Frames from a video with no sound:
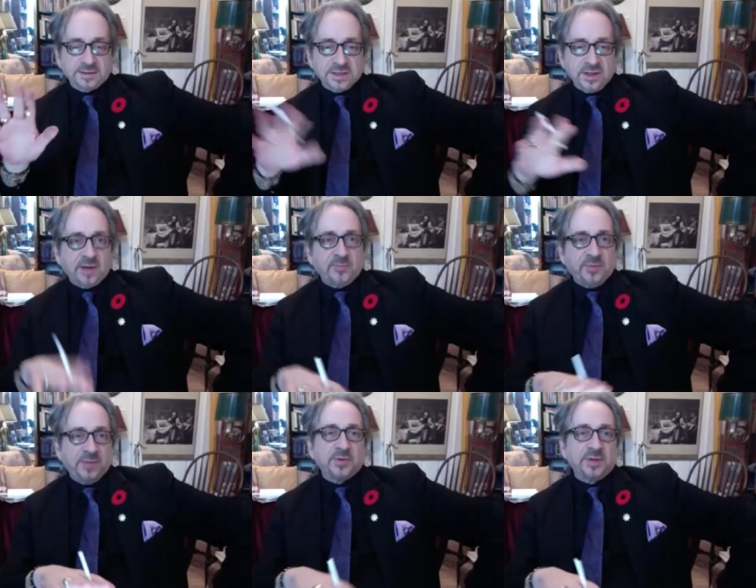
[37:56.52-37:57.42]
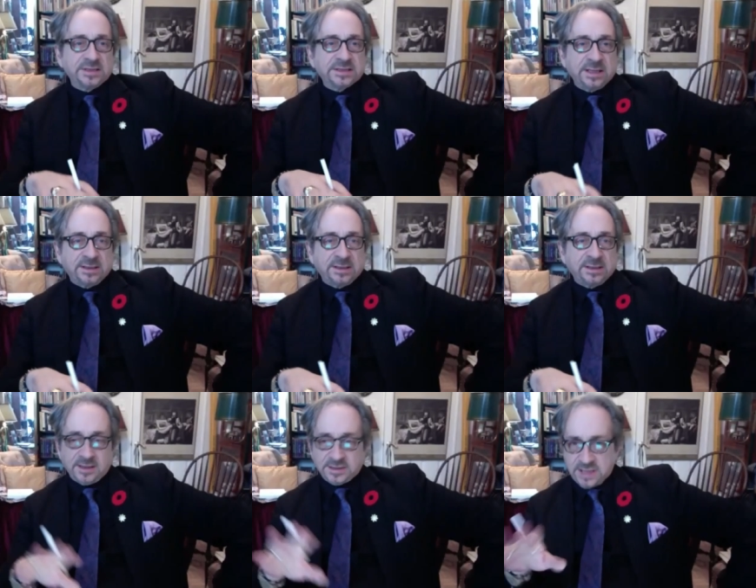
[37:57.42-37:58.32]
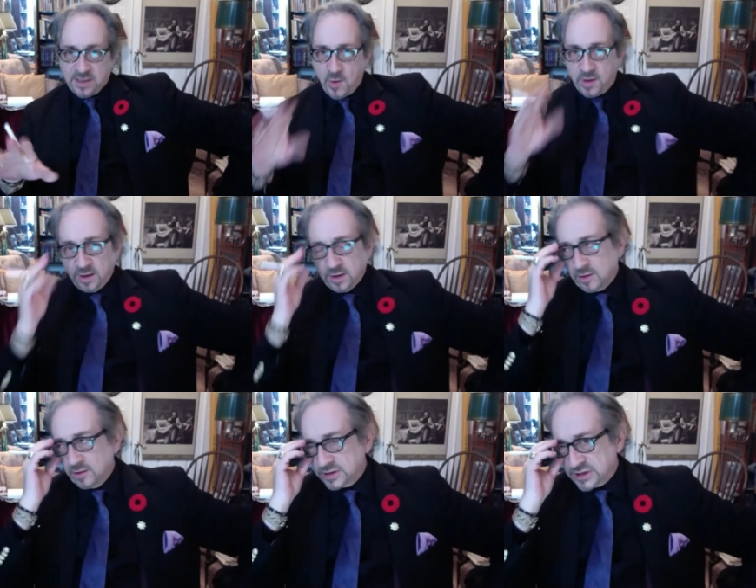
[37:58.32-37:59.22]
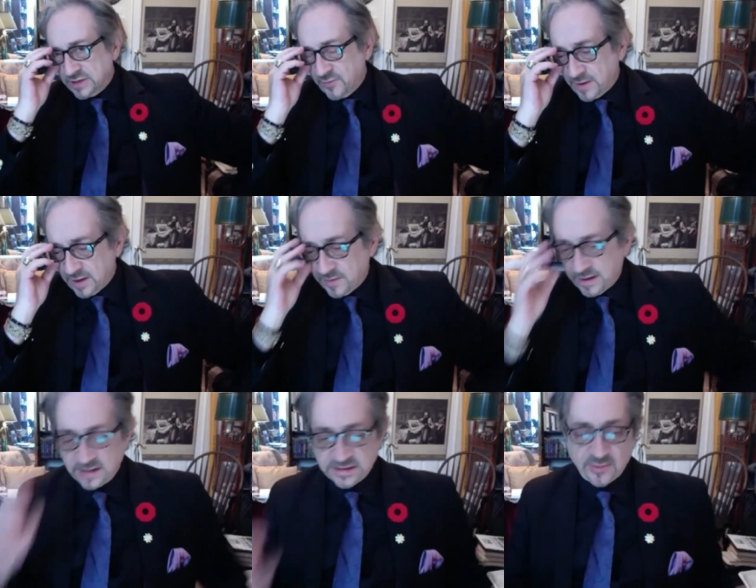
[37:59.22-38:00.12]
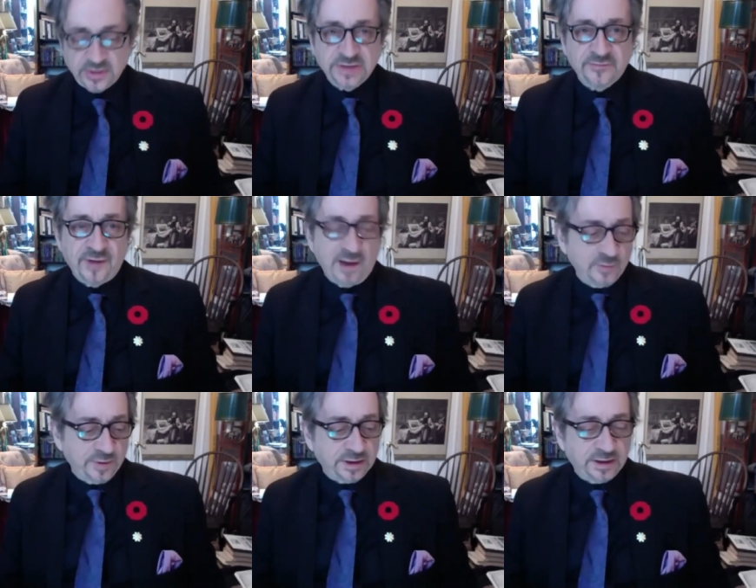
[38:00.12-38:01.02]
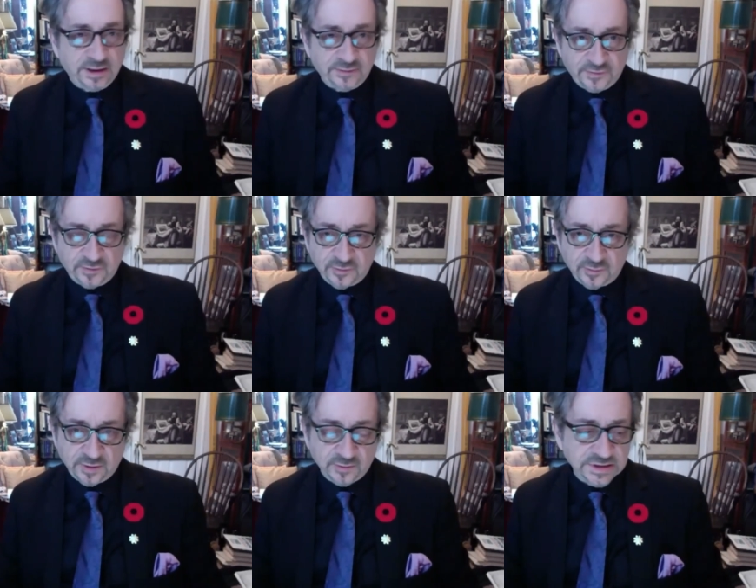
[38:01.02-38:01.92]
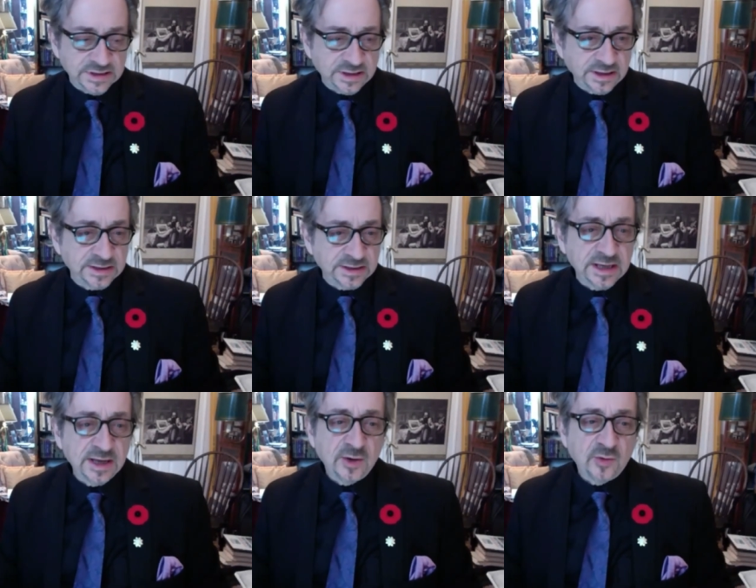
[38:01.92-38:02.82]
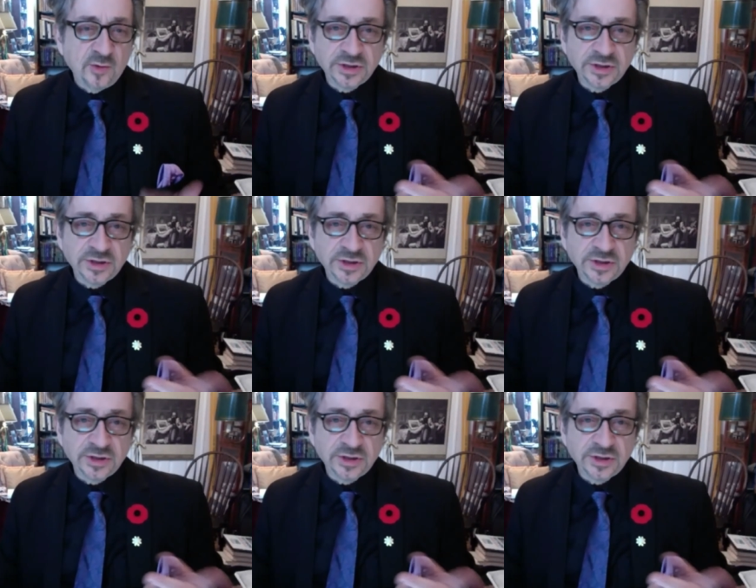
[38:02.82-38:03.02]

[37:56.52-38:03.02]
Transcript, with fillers: a lot of people listening to this, and I want to encourage everybody because I was involved with the gift to uh, resilience, which is